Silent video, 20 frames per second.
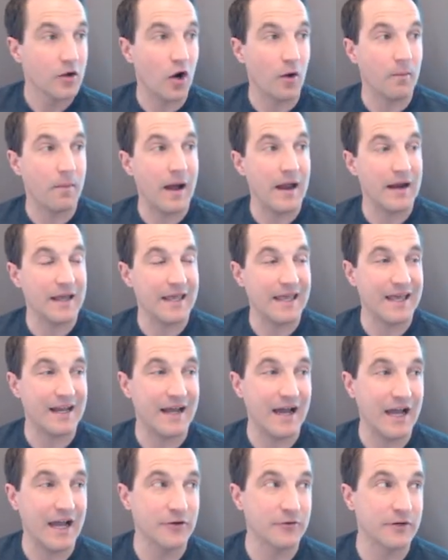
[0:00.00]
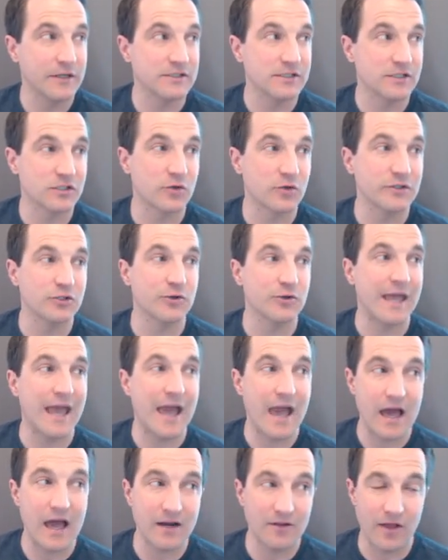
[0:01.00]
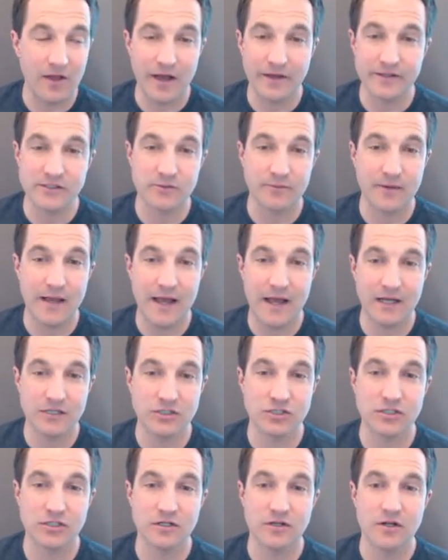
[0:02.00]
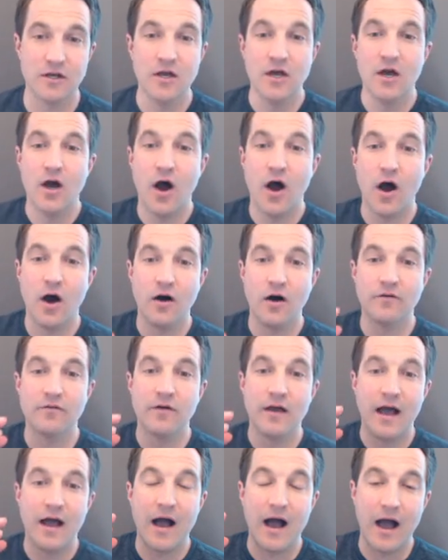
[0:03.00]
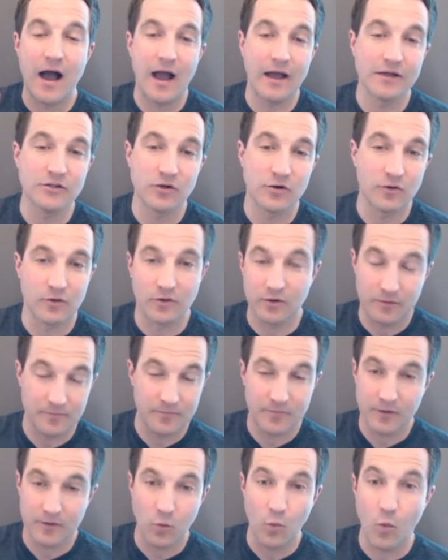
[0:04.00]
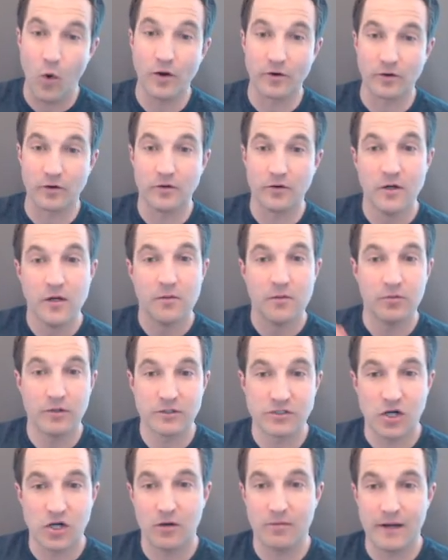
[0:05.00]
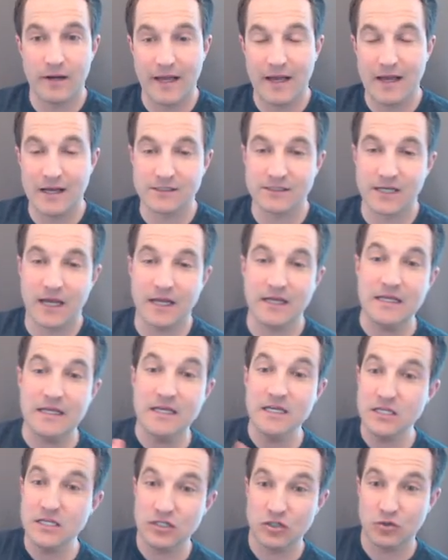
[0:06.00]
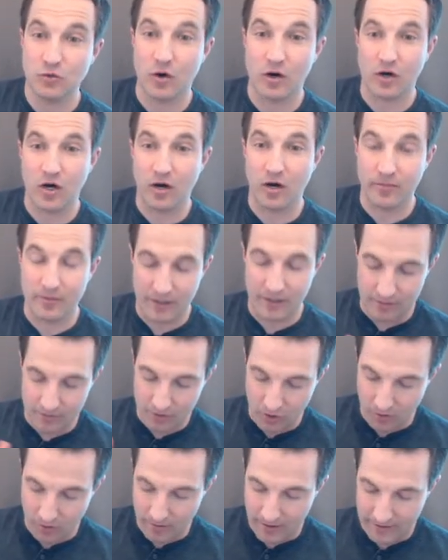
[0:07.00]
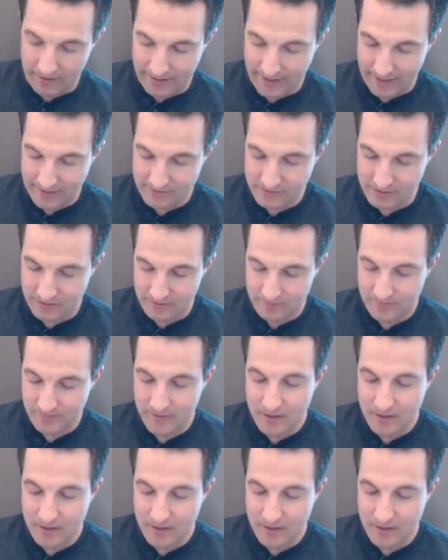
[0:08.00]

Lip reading: Carbonic anhydrase is going to catalyze the reaction of water plus carbon dioxide into our carbonic acid.